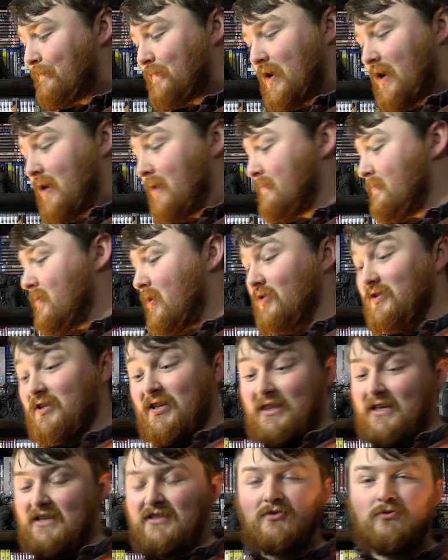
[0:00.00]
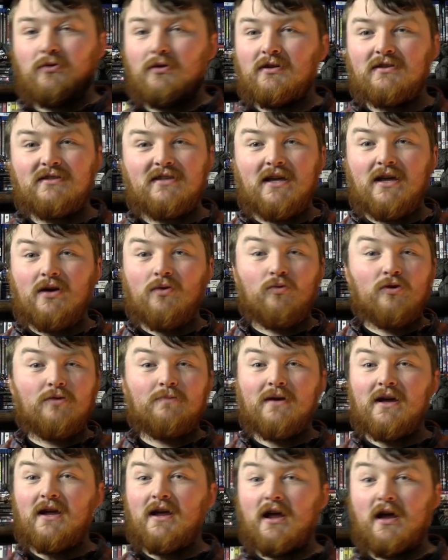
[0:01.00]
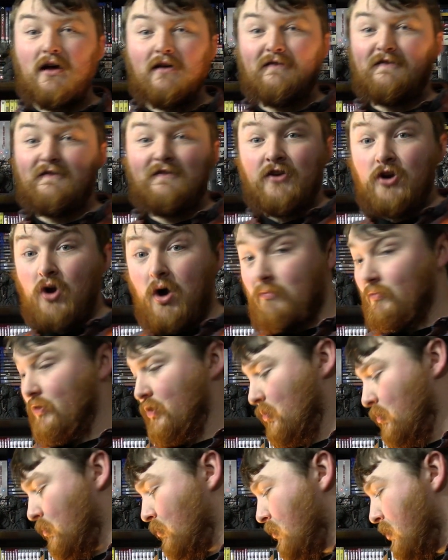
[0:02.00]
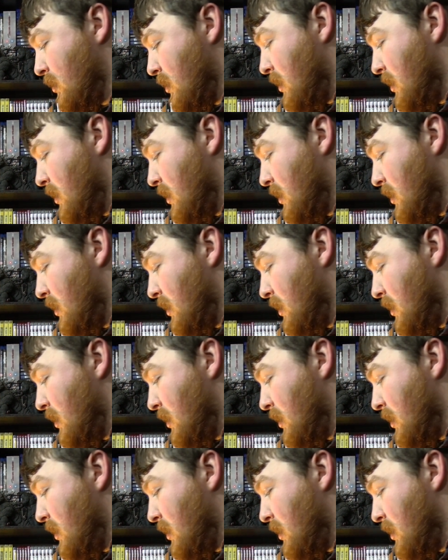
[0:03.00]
To this quality would be phenomenal,